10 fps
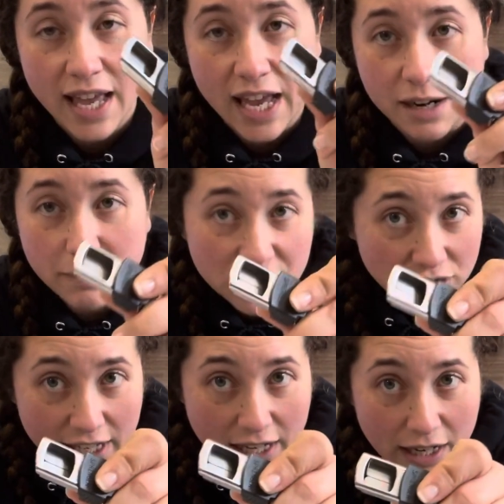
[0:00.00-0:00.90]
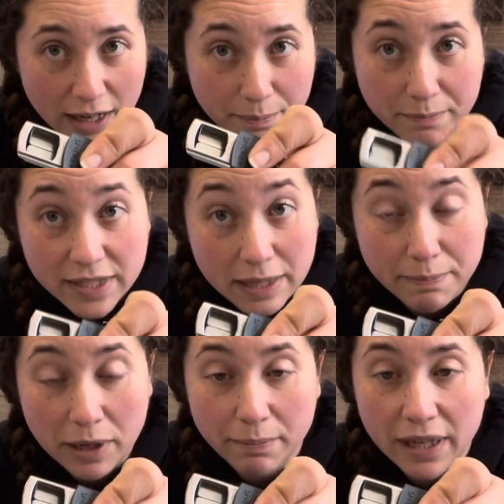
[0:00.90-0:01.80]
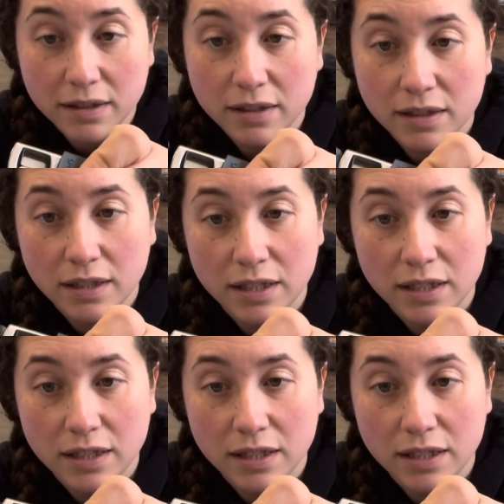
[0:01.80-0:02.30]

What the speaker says: And much like a seatbelt buckle,